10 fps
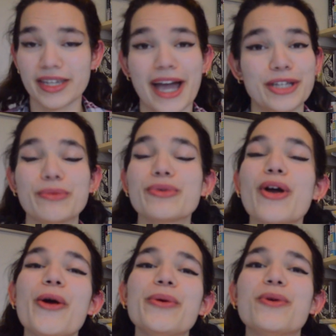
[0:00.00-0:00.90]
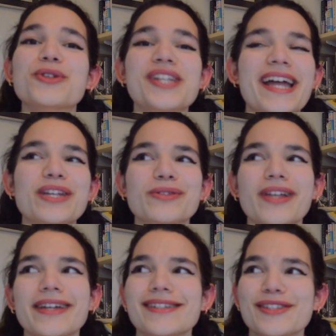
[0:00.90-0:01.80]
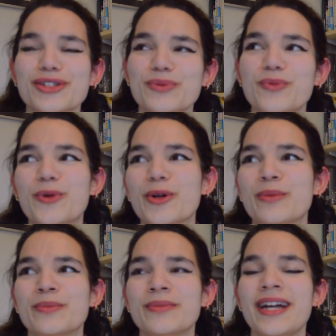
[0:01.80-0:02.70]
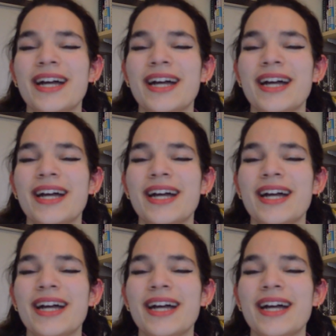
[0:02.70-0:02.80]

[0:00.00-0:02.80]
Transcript: Yeah, you can go onto any online discussion forum